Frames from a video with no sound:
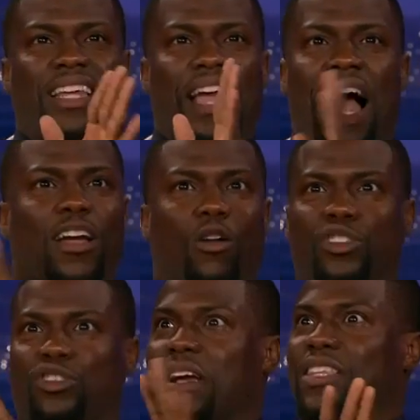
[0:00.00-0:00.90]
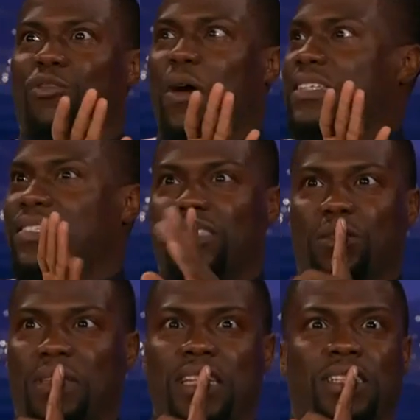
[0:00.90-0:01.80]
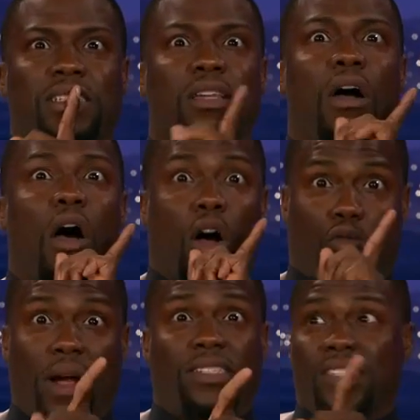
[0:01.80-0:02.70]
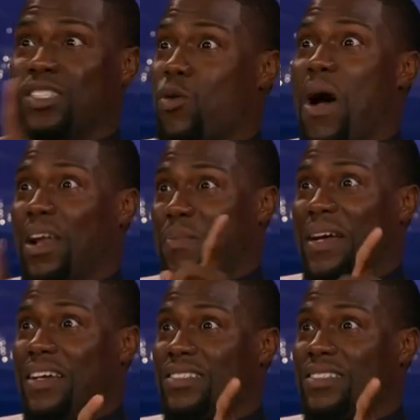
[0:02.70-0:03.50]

I go straight to racism. These are racist koala bears.